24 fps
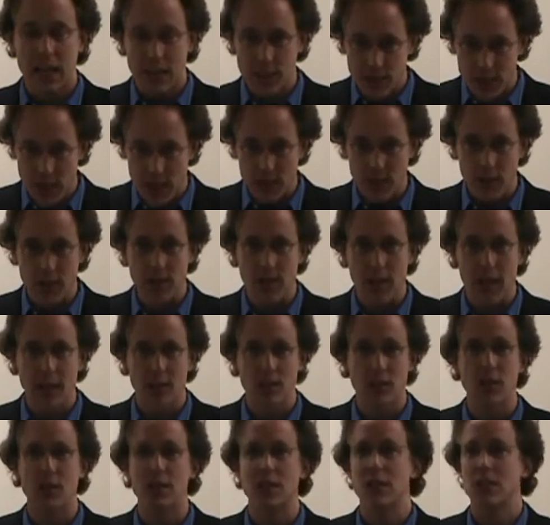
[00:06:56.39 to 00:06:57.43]
general
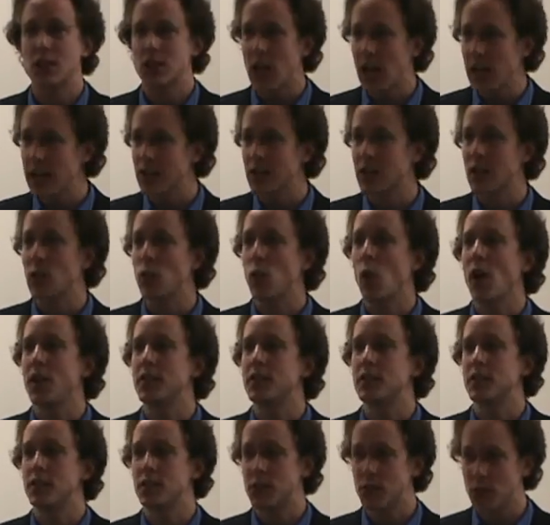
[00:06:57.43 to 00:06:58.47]
election, decided they
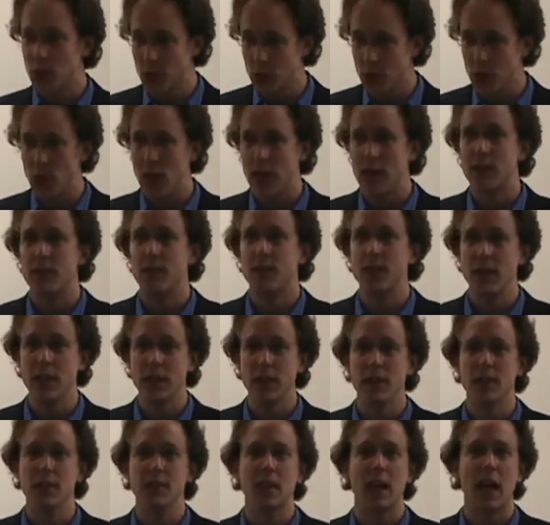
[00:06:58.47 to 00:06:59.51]
wanted to
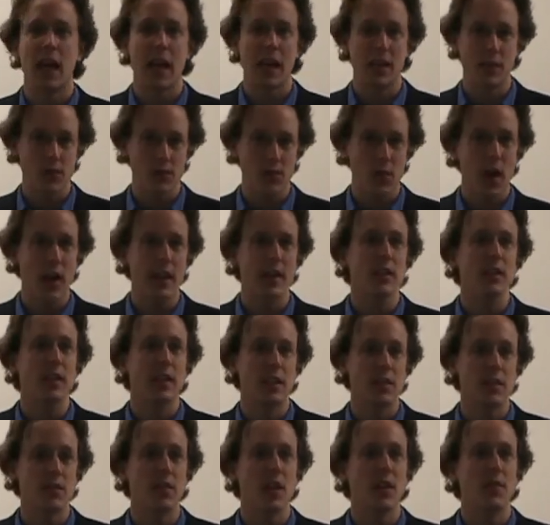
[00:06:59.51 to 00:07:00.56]
field a trial
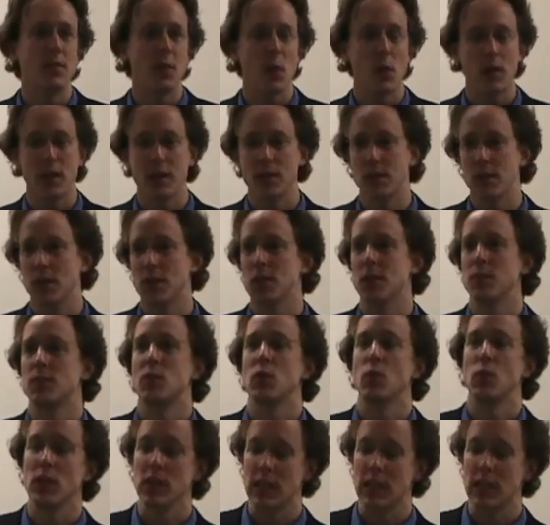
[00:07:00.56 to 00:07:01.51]
internet voting system to